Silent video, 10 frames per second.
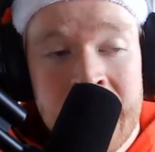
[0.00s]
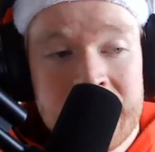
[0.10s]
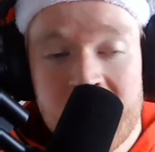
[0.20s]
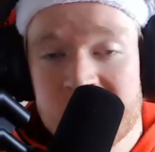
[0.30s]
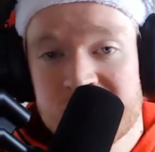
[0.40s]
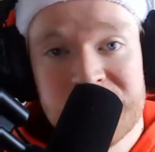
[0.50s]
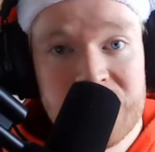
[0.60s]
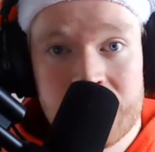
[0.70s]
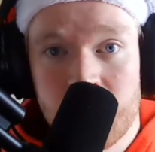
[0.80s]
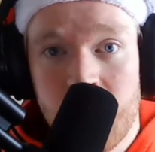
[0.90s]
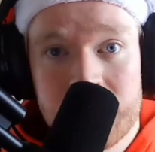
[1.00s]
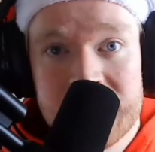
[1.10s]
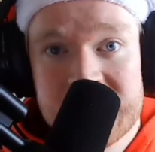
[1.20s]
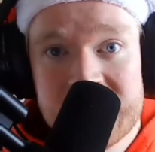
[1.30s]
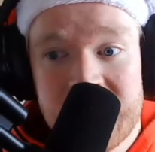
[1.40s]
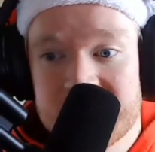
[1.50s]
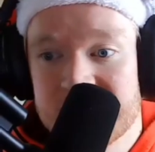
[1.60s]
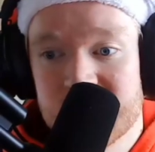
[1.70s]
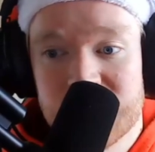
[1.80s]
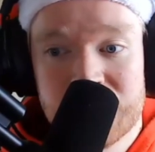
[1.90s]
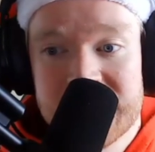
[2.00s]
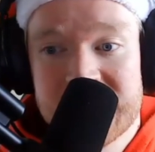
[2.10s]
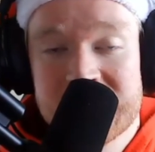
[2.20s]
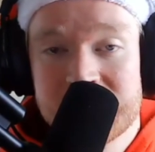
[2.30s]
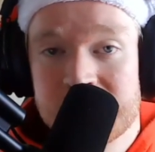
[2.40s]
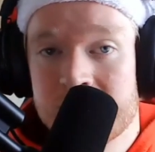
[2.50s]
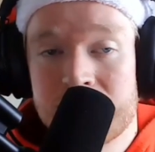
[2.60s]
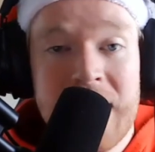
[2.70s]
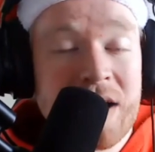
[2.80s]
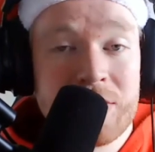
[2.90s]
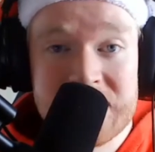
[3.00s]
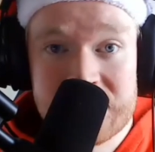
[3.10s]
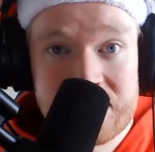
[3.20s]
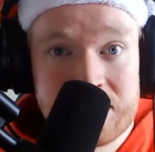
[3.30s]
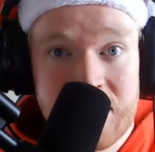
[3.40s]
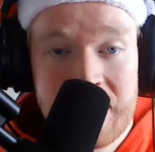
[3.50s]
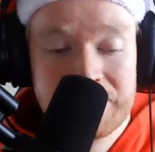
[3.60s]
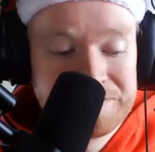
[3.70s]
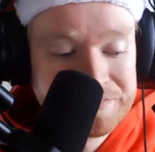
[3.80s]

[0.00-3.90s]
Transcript: Not just for one reason, not just for two reasons, many reasons, okay?